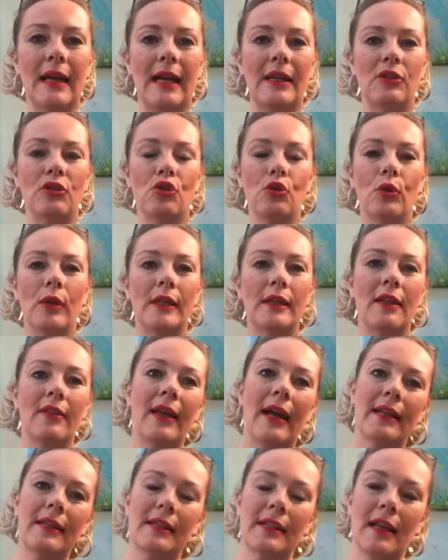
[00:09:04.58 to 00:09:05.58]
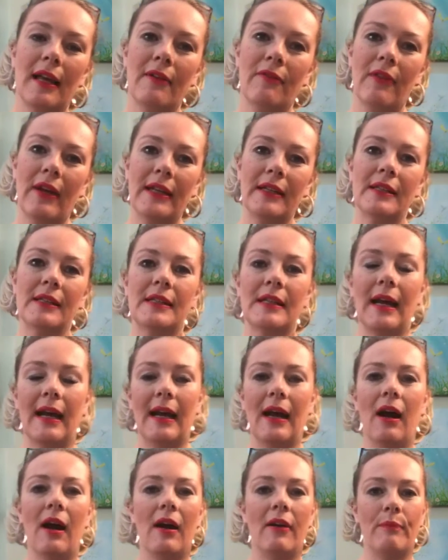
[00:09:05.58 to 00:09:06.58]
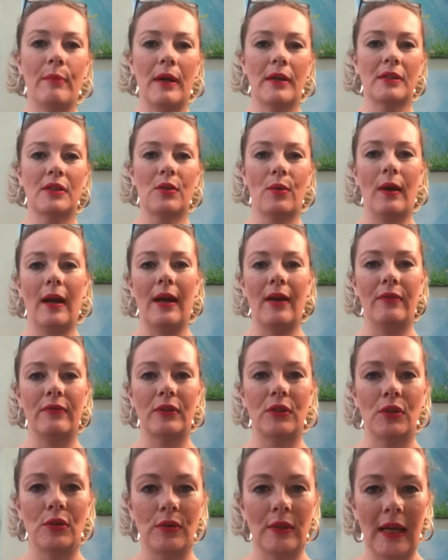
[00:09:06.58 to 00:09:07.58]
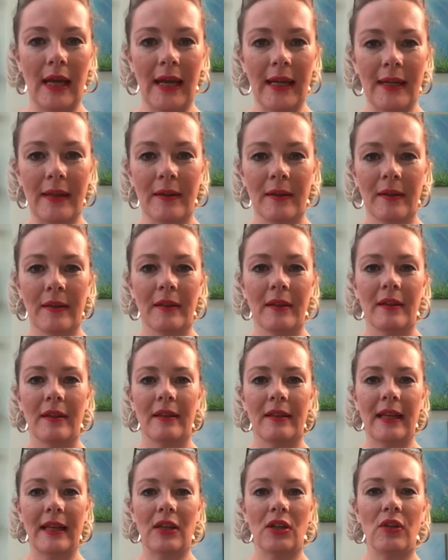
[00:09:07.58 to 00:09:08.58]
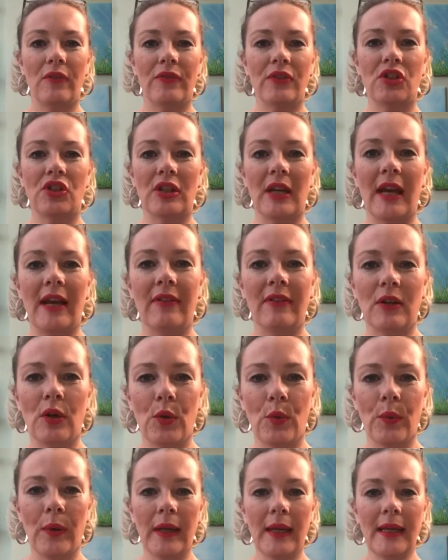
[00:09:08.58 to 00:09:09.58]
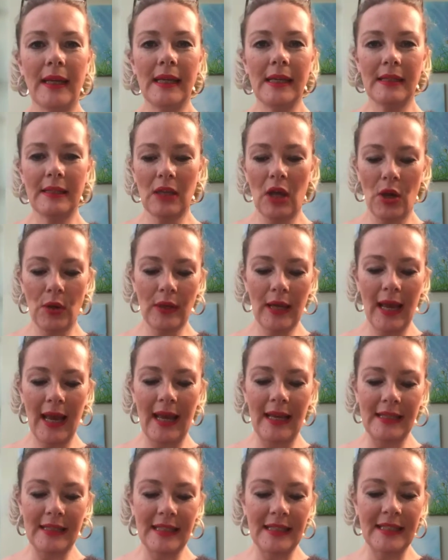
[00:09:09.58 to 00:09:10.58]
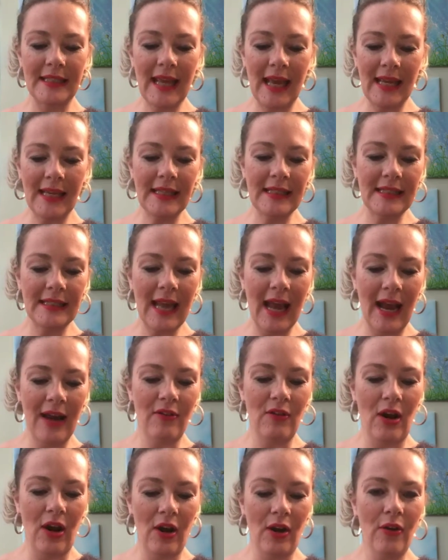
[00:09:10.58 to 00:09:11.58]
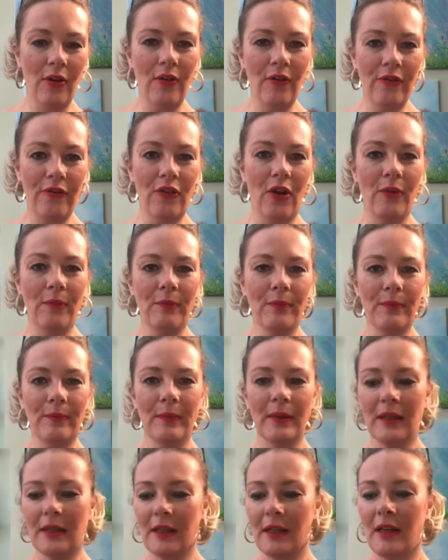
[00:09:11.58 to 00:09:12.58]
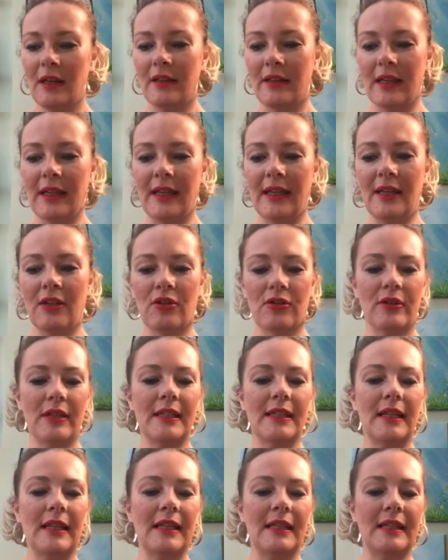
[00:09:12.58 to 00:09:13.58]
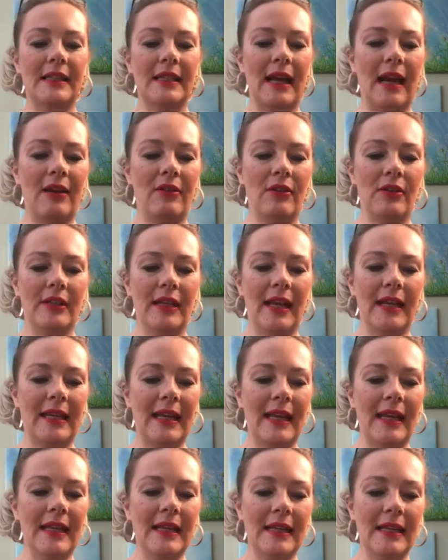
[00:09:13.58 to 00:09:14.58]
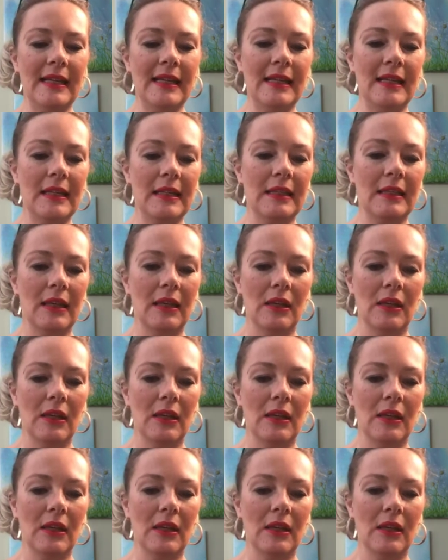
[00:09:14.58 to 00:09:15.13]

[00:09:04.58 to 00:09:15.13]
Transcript: and join that event at 12:30 today. Thank you for sharing, Louise. Okay, today's tarot from the Chrysalis Tarot deck is